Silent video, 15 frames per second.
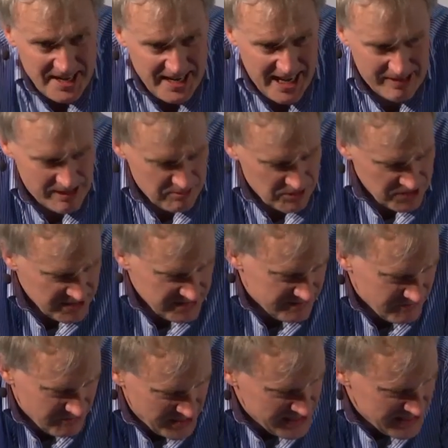Now, I'm going
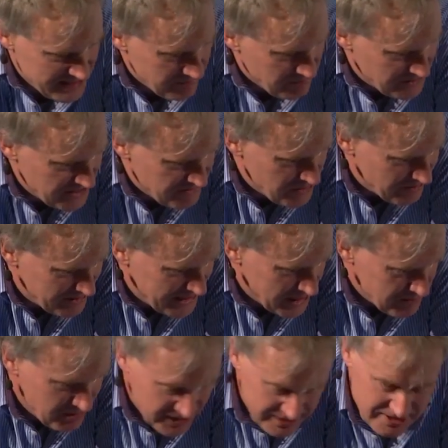to really give you an
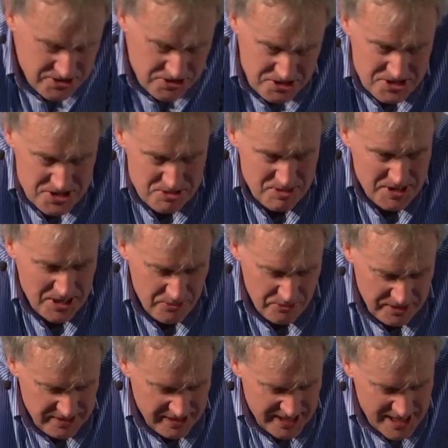hypothesis to begin
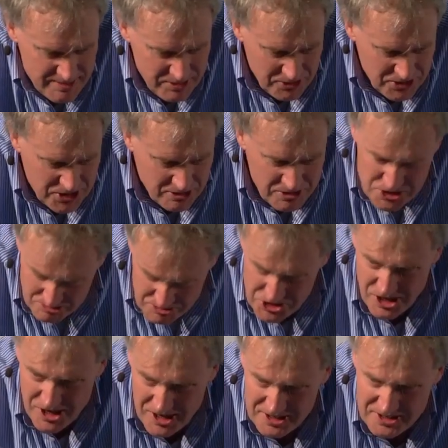with. I am going to use some
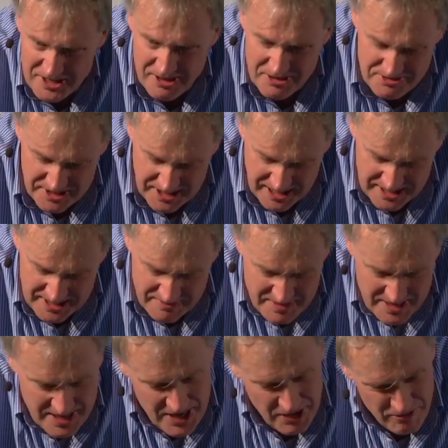jargon, terrifyingly.
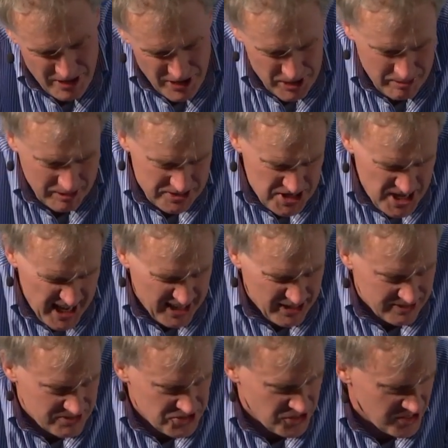Around about
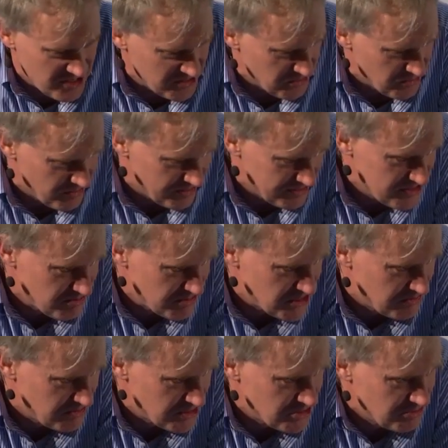10 jargon words, which
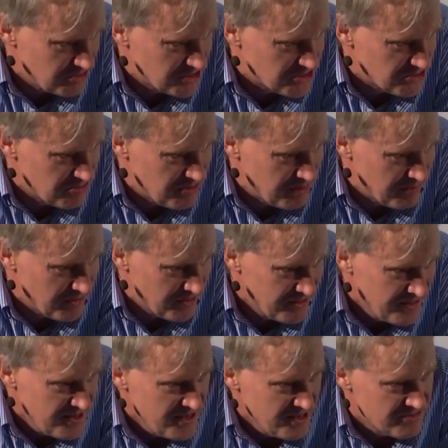I want you all to remember.
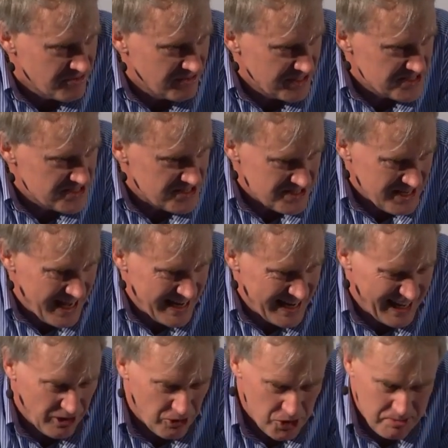For instance,
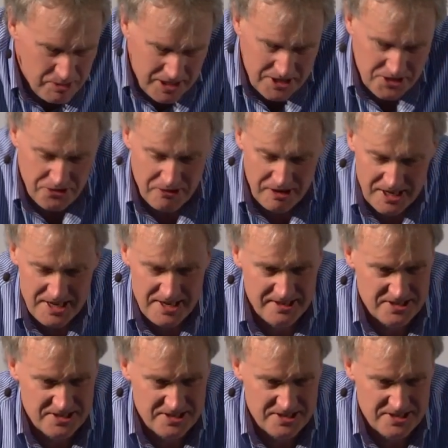NLRP3,